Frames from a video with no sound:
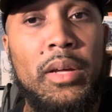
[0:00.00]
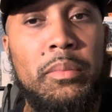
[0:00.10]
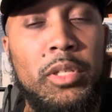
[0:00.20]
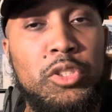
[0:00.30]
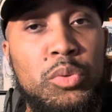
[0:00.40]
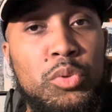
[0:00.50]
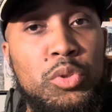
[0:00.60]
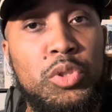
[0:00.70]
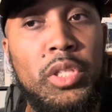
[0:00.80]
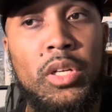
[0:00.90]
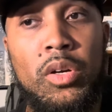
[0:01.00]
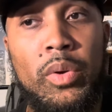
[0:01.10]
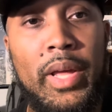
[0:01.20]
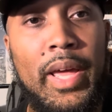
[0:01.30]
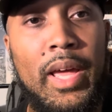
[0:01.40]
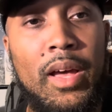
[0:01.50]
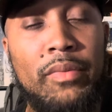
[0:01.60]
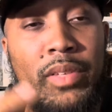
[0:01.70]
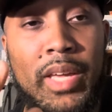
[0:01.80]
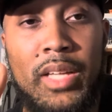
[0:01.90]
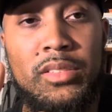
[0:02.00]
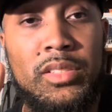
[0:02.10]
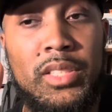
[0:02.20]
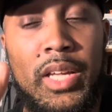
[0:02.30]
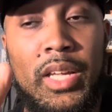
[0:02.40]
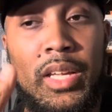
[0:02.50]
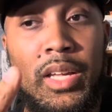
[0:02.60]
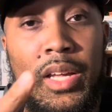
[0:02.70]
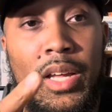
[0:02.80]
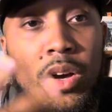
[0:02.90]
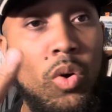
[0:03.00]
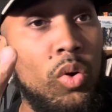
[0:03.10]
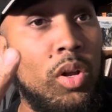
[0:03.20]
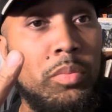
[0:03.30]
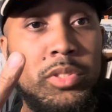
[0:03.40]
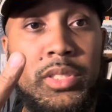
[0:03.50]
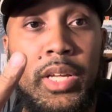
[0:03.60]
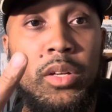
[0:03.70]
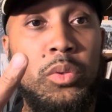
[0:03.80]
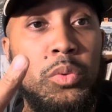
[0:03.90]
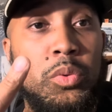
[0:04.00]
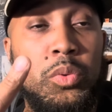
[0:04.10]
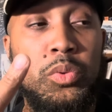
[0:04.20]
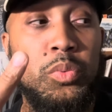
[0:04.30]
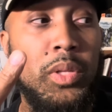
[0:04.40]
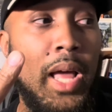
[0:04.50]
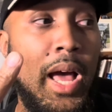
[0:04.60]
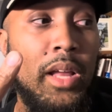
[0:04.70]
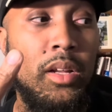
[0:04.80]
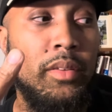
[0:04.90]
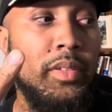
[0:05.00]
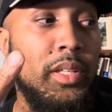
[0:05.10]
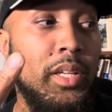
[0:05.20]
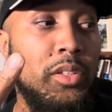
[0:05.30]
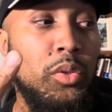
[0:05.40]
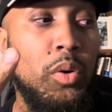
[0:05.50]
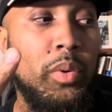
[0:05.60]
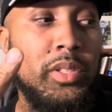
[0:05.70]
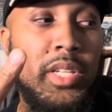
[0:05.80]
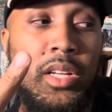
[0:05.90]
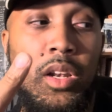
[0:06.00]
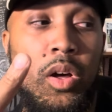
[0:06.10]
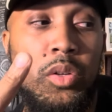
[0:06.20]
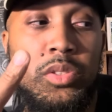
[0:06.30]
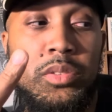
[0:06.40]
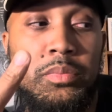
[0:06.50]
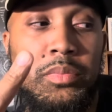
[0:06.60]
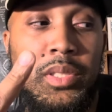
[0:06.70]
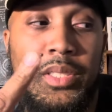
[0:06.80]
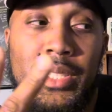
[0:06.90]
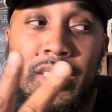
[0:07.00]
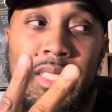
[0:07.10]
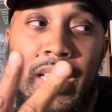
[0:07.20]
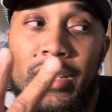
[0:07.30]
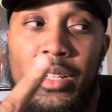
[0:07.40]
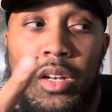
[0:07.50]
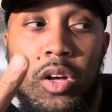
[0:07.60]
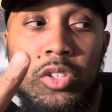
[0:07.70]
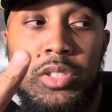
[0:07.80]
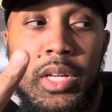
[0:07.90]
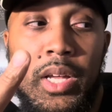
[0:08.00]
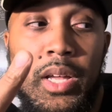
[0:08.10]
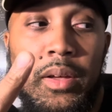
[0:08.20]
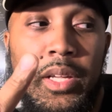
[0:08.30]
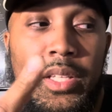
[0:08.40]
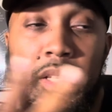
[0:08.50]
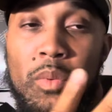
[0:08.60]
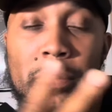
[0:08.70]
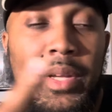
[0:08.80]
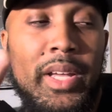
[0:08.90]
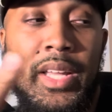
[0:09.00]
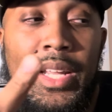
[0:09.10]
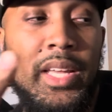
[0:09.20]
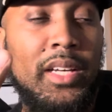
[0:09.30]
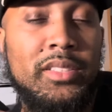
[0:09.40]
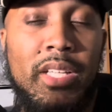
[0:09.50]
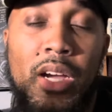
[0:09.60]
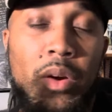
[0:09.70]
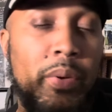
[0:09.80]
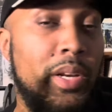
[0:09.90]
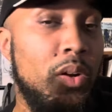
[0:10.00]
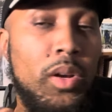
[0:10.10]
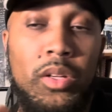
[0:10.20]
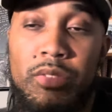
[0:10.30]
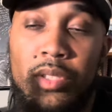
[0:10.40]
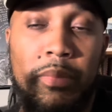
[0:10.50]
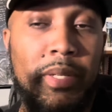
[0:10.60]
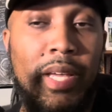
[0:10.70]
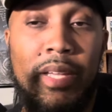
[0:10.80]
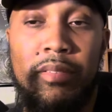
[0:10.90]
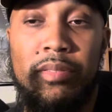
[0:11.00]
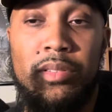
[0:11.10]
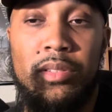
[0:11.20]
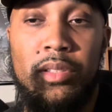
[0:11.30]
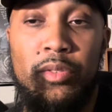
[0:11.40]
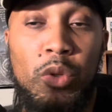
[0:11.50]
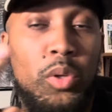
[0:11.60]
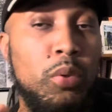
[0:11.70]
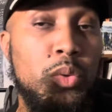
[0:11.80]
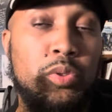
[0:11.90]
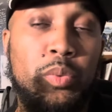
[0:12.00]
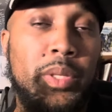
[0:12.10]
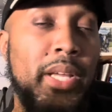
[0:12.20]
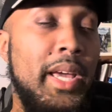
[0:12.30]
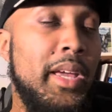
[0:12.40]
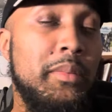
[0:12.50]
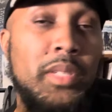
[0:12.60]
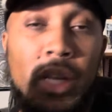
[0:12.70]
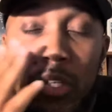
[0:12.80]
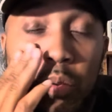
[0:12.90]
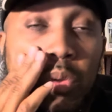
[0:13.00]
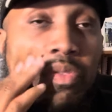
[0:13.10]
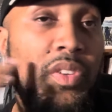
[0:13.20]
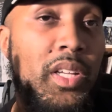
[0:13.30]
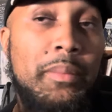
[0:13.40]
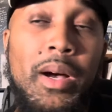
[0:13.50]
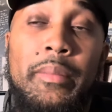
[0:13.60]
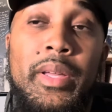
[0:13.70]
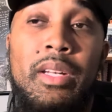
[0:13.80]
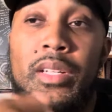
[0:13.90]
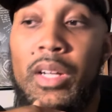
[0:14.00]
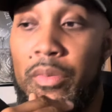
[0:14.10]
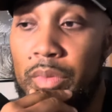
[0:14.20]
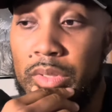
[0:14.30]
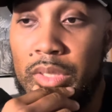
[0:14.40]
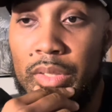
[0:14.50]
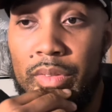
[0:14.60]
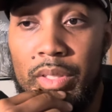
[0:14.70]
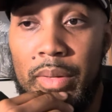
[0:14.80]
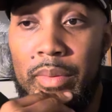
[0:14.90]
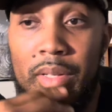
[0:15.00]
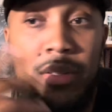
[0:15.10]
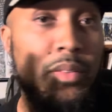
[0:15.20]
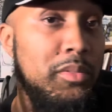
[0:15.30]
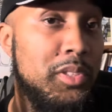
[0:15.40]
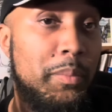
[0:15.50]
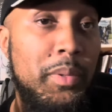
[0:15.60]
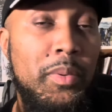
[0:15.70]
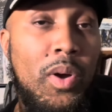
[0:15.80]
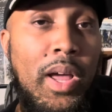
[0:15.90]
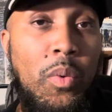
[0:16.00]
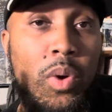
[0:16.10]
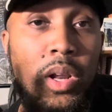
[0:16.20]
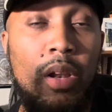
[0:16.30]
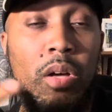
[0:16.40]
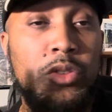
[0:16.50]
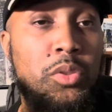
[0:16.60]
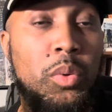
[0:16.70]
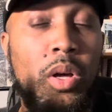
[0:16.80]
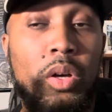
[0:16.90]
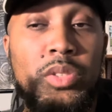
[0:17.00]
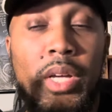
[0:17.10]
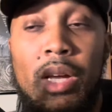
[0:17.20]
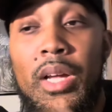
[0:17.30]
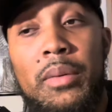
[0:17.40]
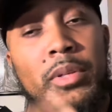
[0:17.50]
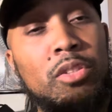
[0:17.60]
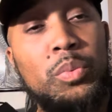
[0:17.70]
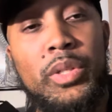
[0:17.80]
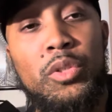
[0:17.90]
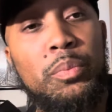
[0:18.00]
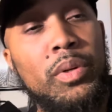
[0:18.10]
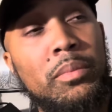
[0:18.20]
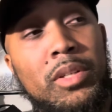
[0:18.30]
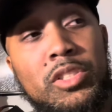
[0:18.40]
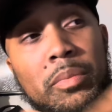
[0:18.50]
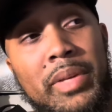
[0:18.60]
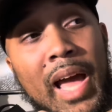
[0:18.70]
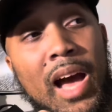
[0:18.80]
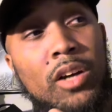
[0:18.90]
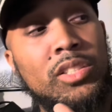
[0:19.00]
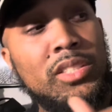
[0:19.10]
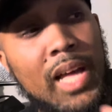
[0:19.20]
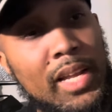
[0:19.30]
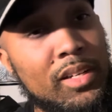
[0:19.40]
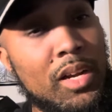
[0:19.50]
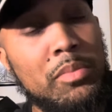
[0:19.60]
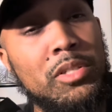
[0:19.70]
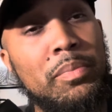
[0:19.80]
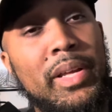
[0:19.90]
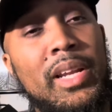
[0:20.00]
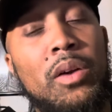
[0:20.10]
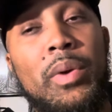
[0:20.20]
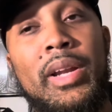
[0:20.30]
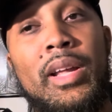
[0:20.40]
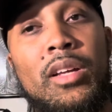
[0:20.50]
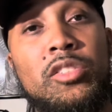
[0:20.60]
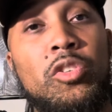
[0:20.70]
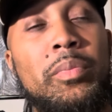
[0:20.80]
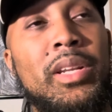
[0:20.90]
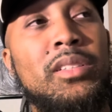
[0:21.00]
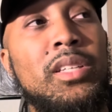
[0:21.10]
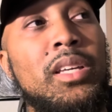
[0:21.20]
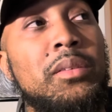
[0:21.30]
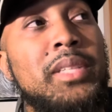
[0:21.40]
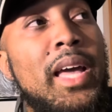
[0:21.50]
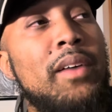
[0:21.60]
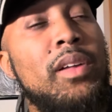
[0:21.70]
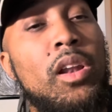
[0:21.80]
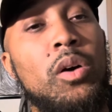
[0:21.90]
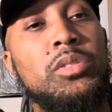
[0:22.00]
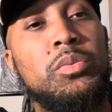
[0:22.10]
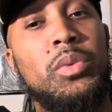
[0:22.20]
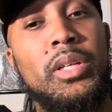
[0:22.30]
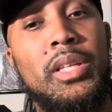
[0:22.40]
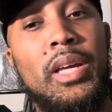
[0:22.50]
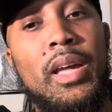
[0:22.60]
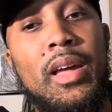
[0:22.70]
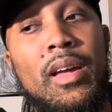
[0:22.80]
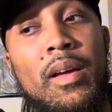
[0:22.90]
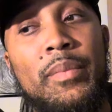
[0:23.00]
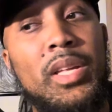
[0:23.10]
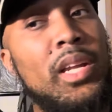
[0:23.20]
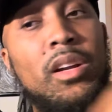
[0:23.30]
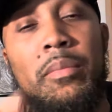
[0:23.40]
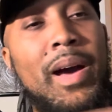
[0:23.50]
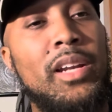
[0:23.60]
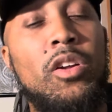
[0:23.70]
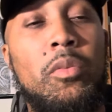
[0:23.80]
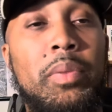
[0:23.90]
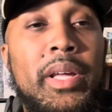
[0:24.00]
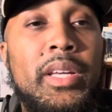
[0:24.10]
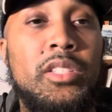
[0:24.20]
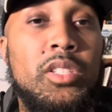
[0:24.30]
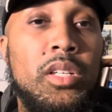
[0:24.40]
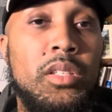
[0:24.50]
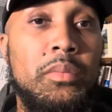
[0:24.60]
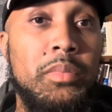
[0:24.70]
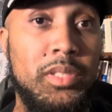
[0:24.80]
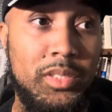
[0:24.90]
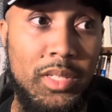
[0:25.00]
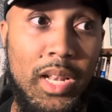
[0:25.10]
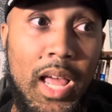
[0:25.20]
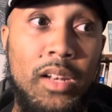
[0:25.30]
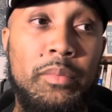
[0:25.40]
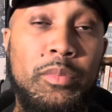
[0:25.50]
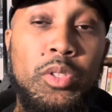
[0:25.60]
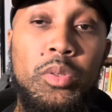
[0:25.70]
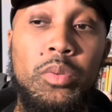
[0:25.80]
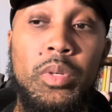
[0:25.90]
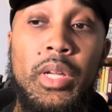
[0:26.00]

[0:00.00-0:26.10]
But you still going to have Kansas State, Oklahoma State, who who's really out of it. You don't want to take a loss because that's not a good loss. And they won't be a head-to-head because they already don't lost a couple games. If you lose three games, you can forget about being in the conference. Even I mean, some people gonna have one loss, two loss, but three, you pretty much gonna be out. Just how the numbers are playing out right now. So many teams that haven't lost one yet, and everybody don't play each other, but a lot of them do.